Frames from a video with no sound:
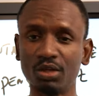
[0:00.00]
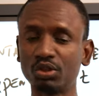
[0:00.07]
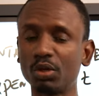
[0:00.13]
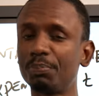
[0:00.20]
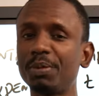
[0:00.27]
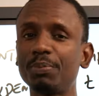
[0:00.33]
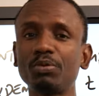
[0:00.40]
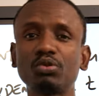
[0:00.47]

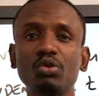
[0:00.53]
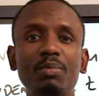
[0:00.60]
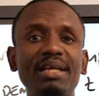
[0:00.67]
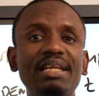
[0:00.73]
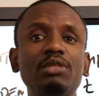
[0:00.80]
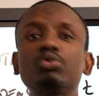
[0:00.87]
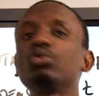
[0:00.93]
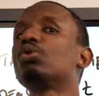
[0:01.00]
Some people told me
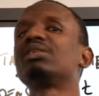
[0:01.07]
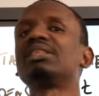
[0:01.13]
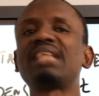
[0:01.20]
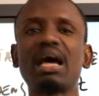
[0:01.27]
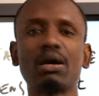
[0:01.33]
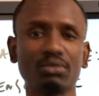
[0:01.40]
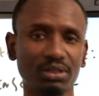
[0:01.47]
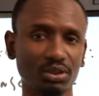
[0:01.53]
I need
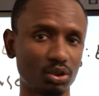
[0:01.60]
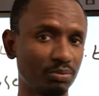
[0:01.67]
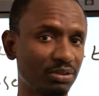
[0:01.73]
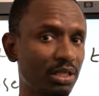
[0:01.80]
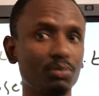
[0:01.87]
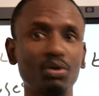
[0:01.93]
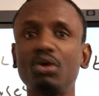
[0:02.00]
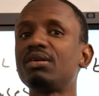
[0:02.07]
200,000, some
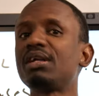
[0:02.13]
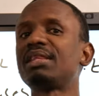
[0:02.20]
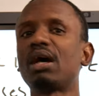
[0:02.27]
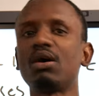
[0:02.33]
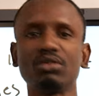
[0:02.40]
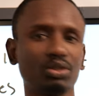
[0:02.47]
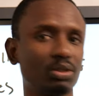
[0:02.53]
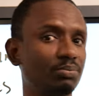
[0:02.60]
tell me
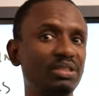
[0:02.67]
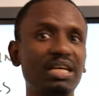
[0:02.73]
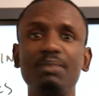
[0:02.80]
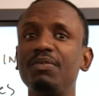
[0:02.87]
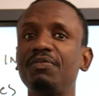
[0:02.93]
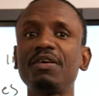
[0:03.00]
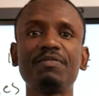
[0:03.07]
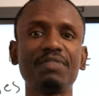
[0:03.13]
100,000, some tell
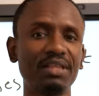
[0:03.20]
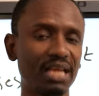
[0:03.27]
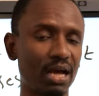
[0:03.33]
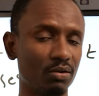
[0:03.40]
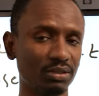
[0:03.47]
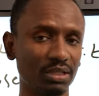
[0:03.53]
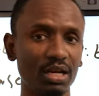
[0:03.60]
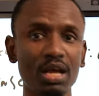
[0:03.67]
me
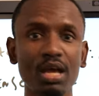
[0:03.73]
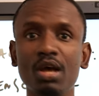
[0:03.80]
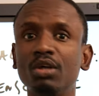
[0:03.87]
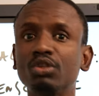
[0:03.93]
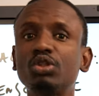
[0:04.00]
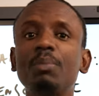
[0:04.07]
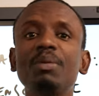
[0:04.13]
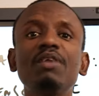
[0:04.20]
50,000,
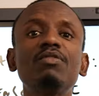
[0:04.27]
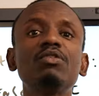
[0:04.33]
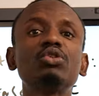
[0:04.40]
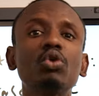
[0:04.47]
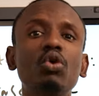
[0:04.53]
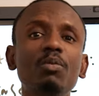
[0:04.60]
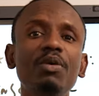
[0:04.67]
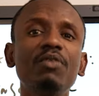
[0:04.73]
some even
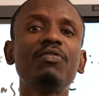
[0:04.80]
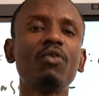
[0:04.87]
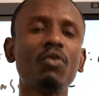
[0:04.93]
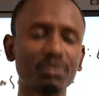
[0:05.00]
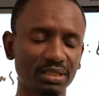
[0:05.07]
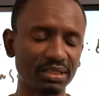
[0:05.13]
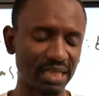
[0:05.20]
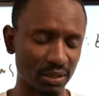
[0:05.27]
told me
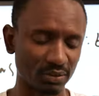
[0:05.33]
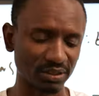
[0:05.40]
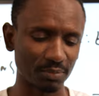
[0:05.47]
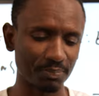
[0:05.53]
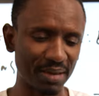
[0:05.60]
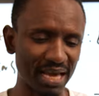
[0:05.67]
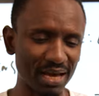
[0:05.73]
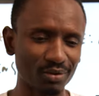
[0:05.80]
£40,000.